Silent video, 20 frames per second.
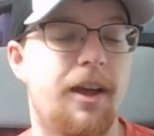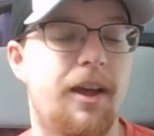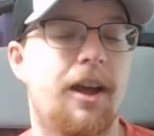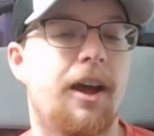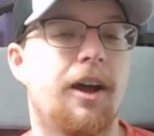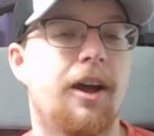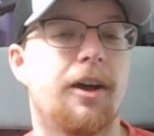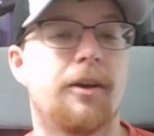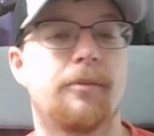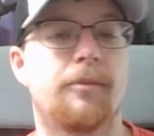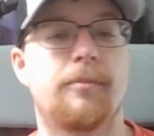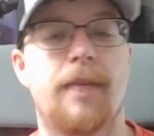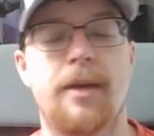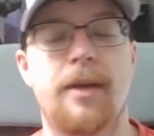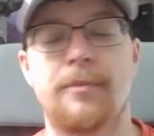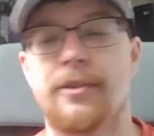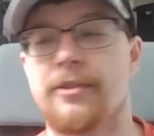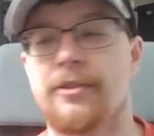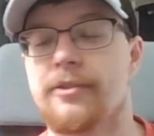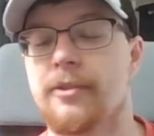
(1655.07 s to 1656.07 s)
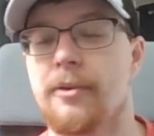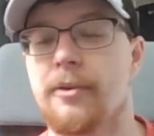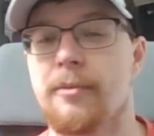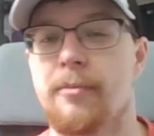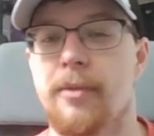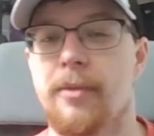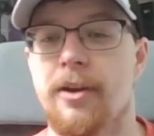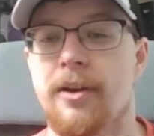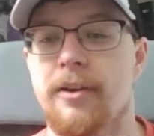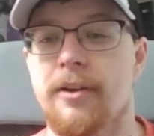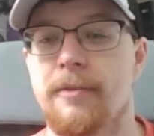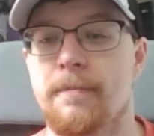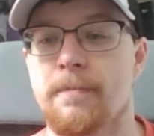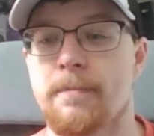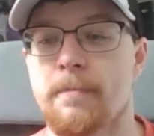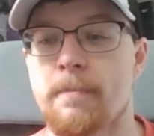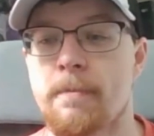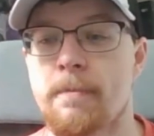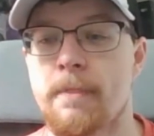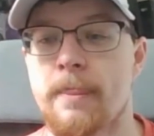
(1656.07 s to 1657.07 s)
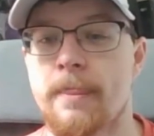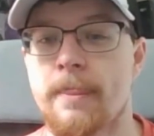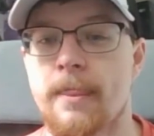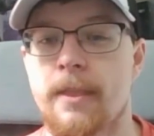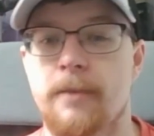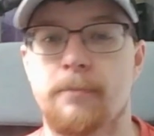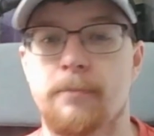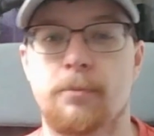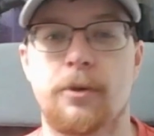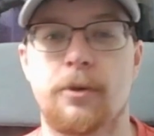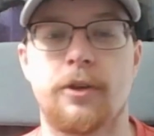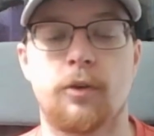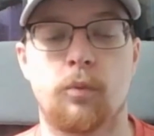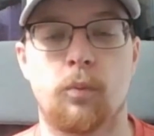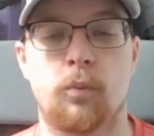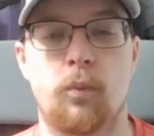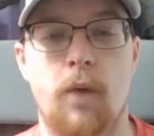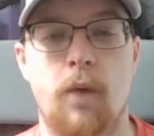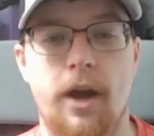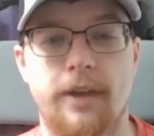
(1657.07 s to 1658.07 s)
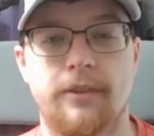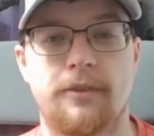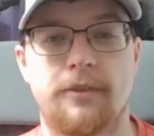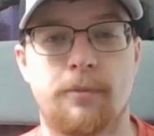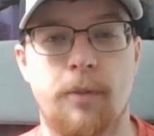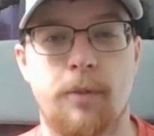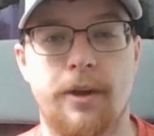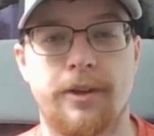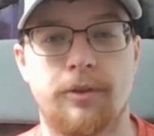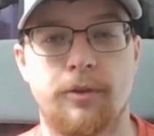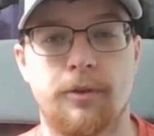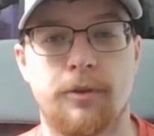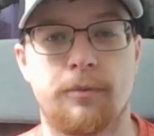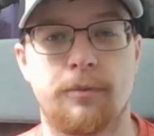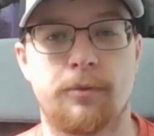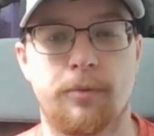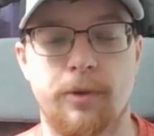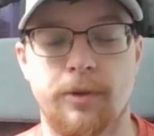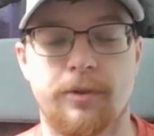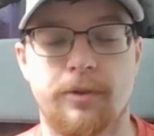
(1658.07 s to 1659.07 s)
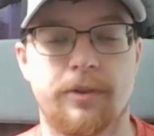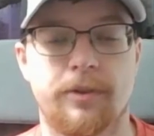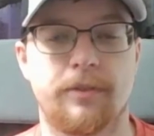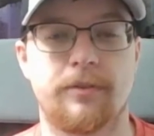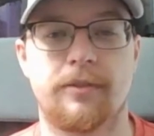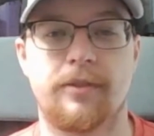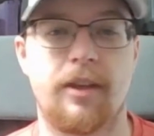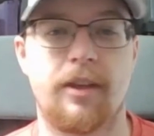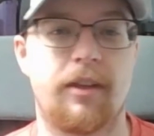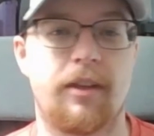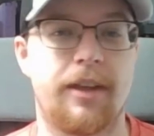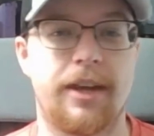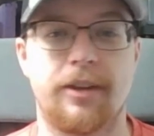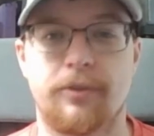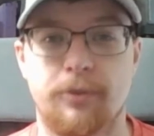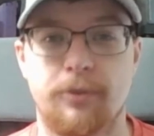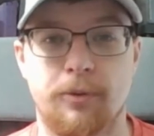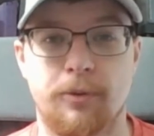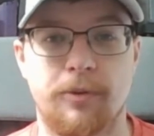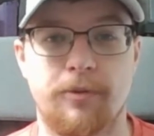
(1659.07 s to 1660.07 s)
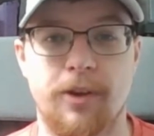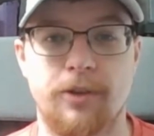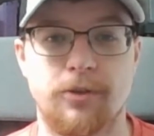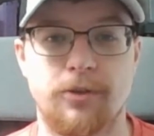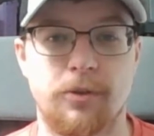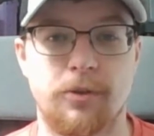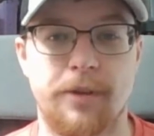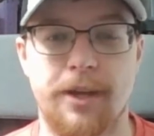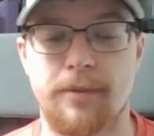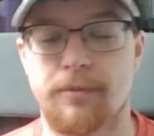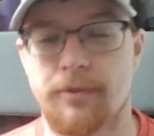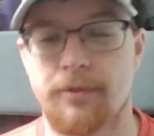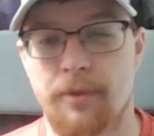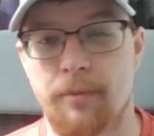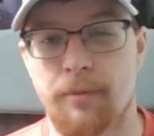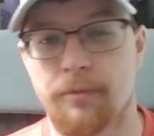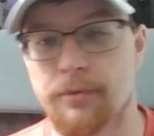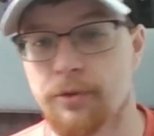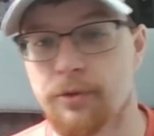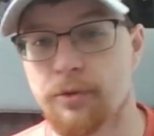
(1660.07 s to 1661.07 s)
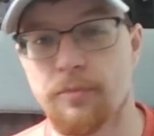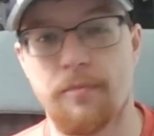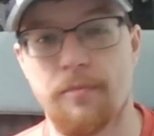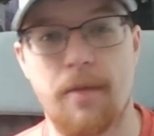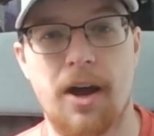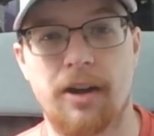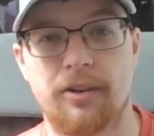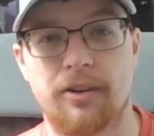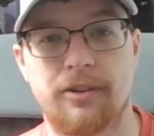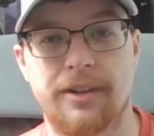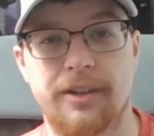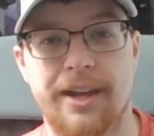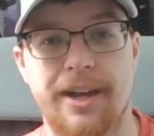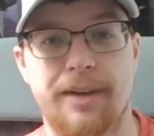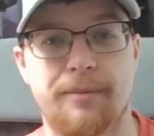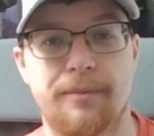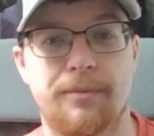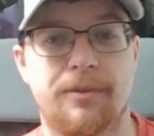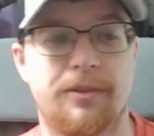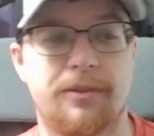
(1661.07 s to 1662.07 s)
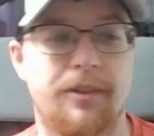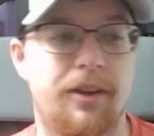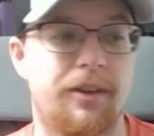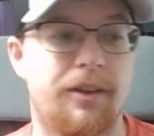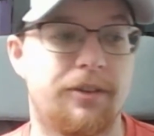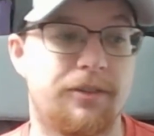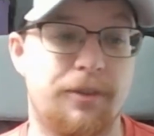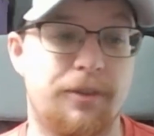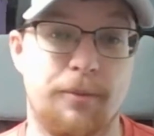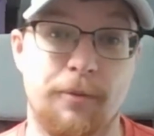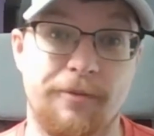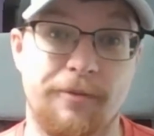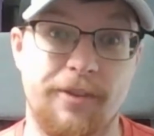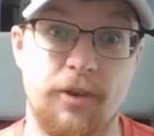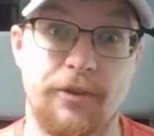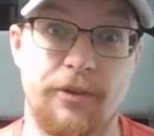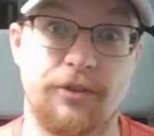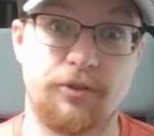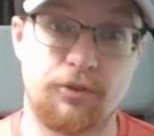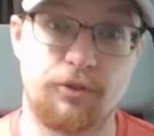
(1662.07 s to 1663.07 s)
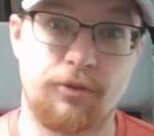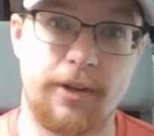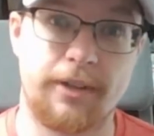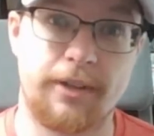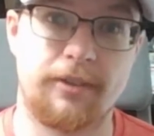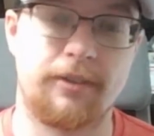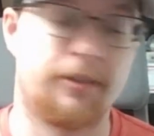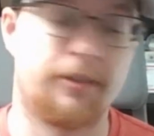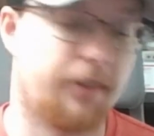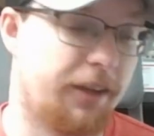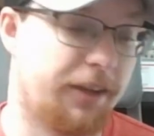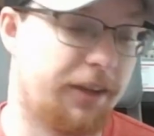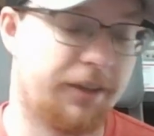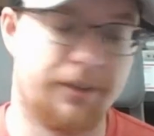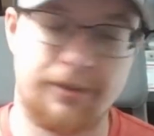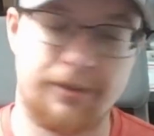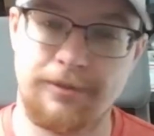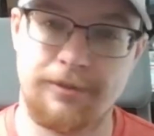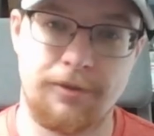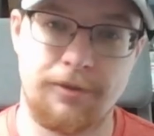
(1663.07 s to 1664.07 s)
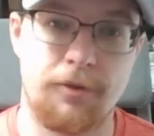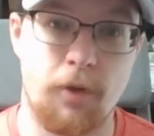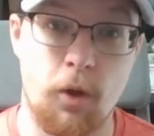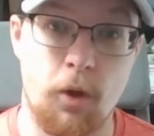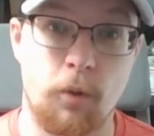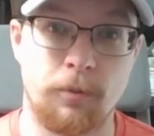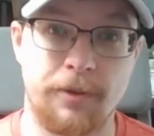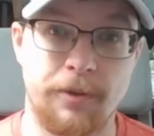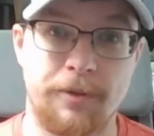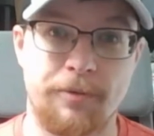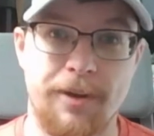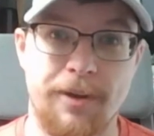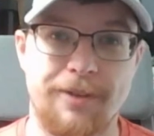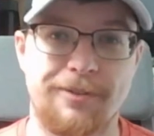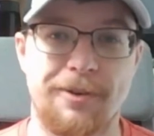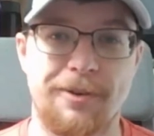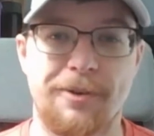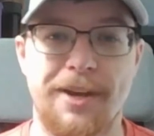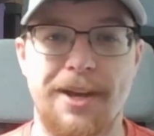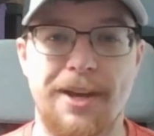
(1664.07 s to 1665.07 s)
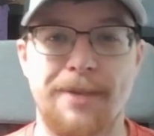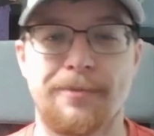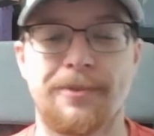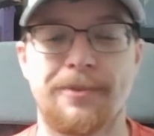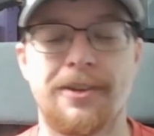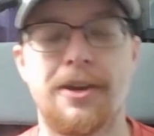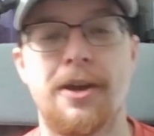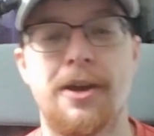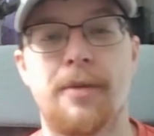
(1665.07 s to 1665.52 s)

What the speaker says: I'm in some pretty wide-spreading groups where you can sell any sort of retro games. Some do modern games. Some are very strict and say only retro games.